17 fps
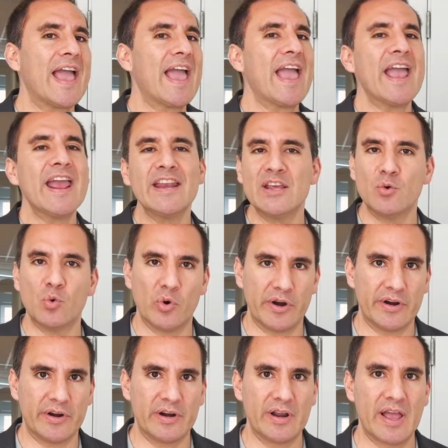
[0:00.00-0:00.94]

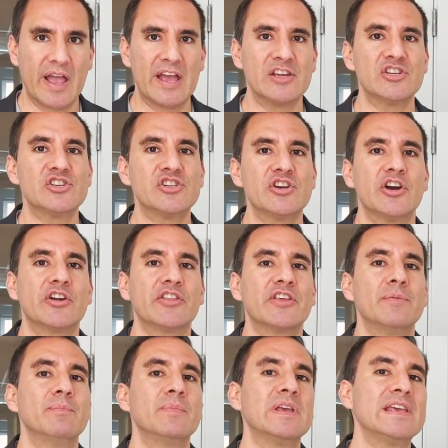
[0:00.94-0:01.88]
anywhere and share
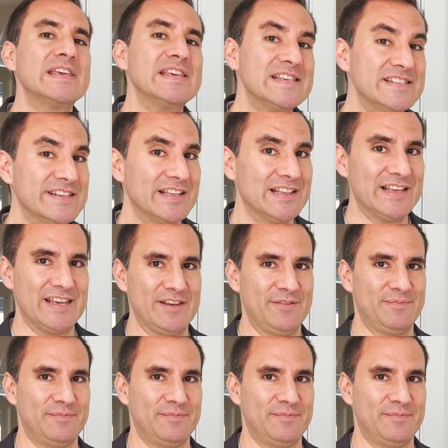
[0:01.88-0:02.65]
them easily.